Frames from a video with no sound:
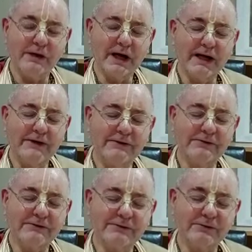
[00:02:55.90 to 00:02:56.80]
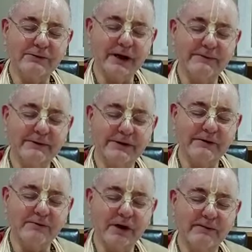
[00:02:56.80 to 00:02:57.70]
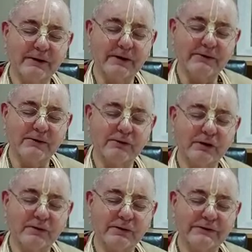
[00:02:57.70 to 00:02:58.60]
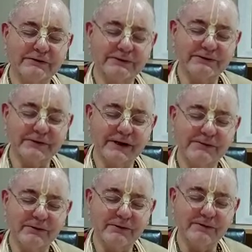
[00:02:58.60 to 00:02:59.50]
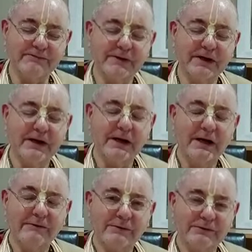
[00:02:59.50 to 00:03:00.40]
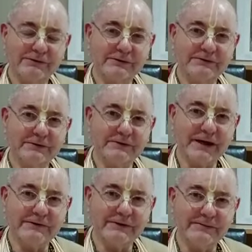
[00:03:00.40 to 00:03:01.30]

And Swarup Damodar Ramananda Roy would associate with him. Of course, also Kasi